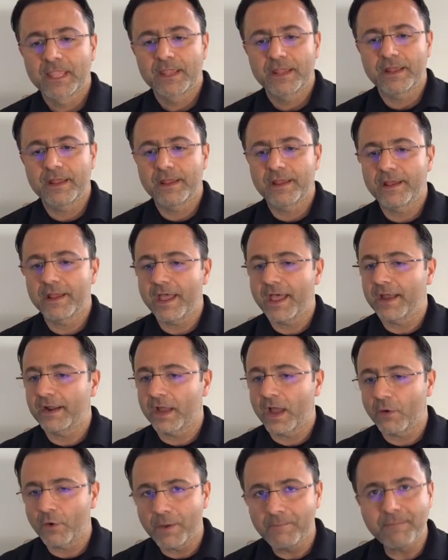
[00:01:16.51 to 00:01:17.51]
and
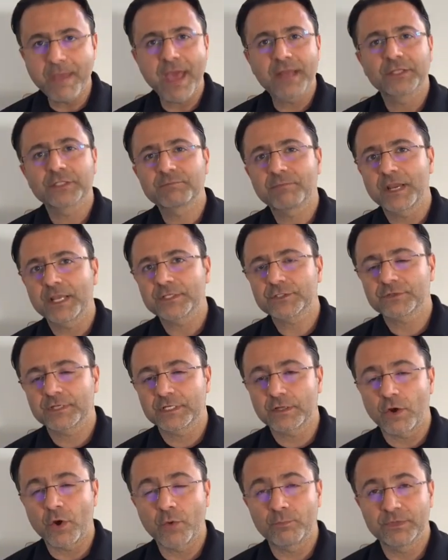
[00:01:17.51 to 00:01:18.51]
how I manage my
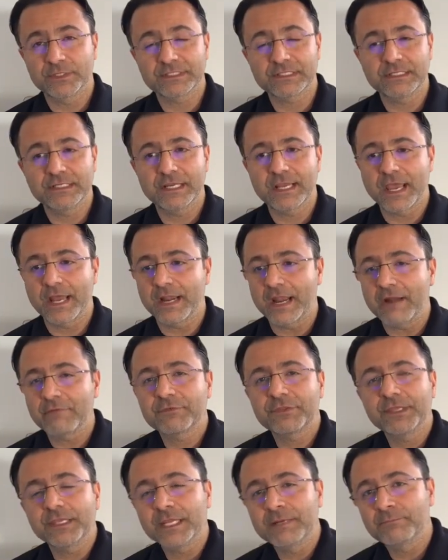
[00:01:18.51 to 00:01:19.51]
trade, obviously, and
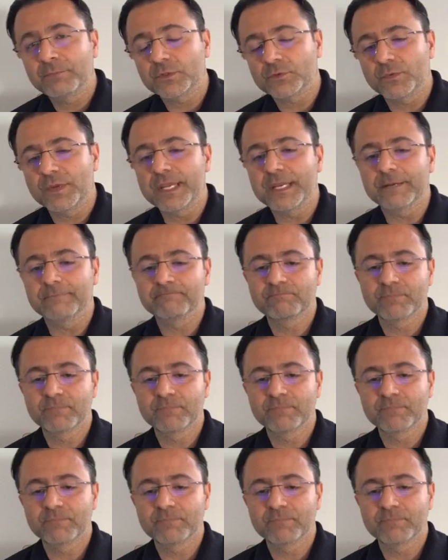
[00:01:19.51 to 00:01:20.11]
everything in between.